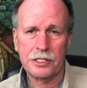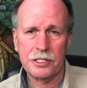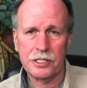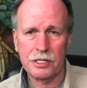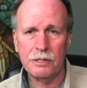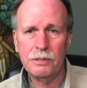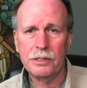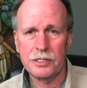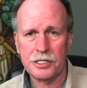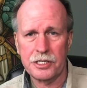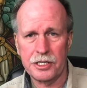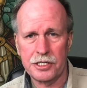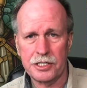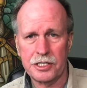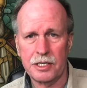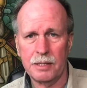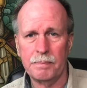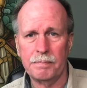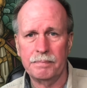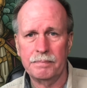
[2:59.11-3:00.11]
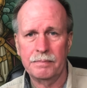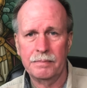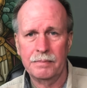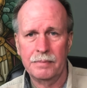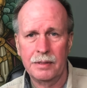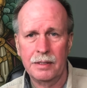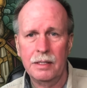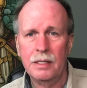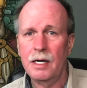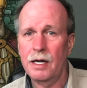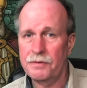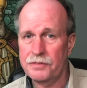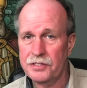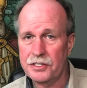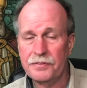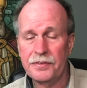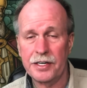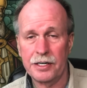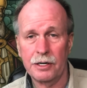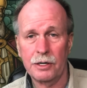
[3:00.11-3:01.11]
solar system of
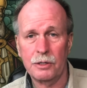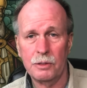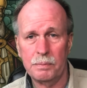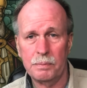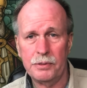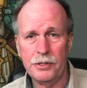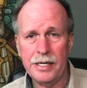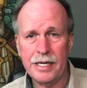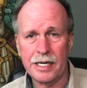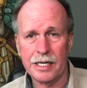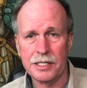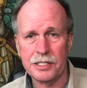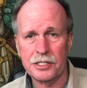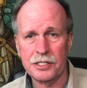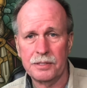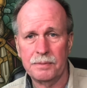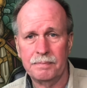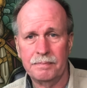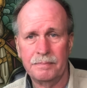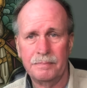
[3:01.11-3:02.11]
spherical planets.